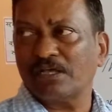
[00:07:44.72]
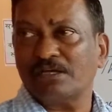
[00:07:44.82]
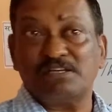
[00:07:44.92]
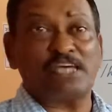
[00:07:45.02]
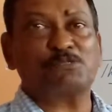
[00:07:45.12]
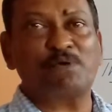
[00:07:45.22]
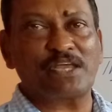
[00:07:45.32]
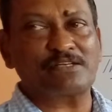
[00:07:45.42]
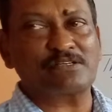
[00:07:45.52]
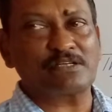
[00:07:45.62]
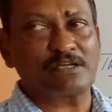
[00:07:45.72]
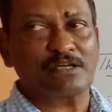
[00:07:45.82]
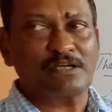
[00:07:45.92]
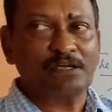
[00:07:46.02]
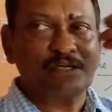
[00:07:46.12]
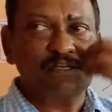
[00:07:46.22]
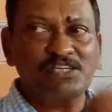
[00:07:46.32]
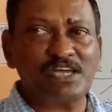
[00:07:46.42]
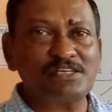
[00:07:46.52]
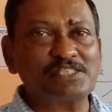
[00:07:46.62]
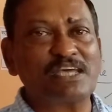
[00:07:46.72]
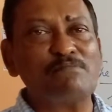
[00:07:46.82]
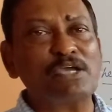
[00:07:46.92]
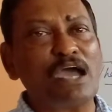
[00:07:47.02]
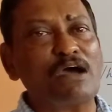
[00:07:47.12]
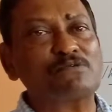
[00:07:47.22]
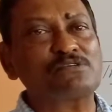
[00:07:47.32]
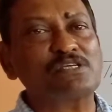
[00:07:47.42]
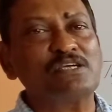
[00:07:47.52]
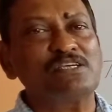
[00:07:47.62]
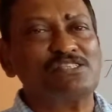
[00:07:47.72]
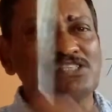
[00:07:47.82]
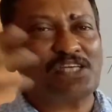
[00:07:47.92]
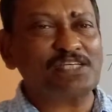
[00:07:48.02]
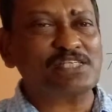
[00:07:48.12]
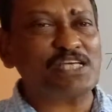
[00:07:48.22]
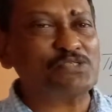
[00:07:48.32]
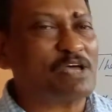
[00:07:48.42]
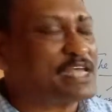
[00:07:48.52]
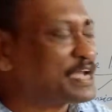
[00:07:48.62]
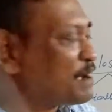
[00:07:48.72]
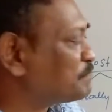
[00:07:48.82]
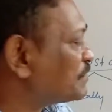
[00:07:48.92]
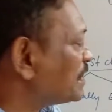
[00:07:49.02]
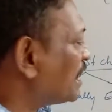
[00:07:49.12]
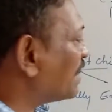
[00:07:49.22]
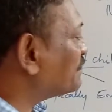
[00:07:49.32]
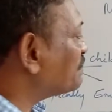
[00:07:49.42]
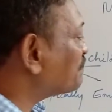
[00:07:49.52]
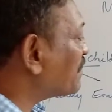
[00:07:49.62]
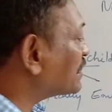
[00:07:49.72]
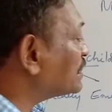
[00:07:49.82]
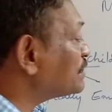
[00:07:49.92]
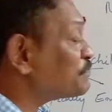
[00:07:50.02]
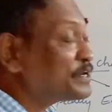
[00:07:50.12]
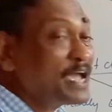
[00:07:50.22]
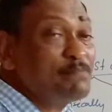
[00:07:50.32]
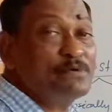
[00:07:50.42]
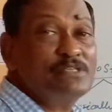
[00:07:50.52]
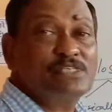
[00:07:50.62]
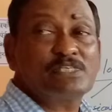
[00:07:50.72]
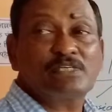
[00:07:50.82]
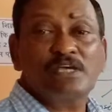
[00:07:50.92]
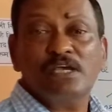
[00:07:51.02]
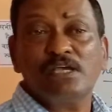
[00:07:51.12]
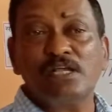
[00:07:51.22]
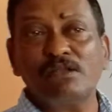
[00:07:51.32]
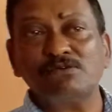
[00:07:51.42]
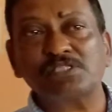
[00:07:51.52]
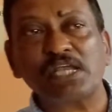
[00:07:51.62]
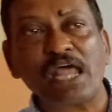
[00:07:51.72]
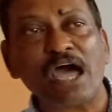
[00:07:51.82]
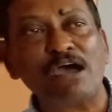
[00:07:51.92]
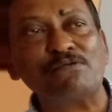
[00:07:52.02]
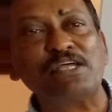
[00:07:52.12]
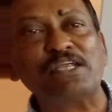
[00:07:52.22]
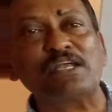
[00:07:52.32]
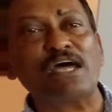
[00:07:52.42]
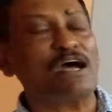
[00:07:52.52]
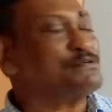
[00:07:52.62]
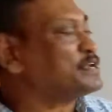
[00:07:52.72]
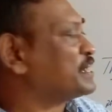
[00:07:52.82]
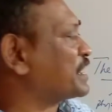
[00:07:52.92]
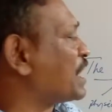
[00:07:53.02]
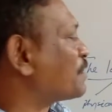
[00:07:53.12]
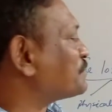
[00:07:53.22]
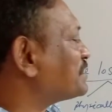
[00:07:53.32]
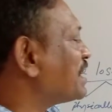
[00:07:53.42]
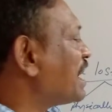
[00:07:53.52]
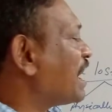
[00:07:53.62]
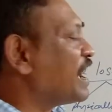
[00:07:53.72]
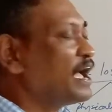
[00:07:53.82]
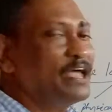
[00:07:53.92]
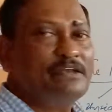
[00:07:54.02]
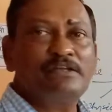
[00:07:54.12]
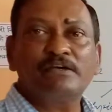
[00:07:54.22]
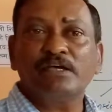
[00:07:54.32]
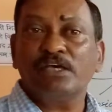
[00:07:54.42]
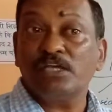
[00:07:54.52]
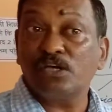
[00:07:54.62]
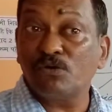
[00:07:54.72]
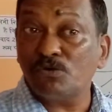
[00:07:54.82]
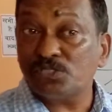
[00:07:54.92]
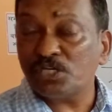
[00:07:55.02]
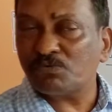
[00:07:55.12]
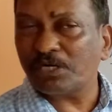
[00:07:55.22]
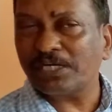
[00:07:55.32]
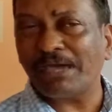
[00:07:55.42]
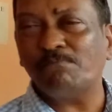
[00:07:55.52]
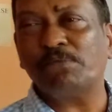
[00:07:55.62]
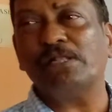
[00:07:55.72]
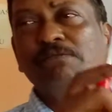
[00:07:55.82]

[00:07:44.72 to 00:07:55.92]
Desperate. Tears coming out. His cheeks are swelling up. And then finally what happens? He looks around and around and around and he goes into a temple.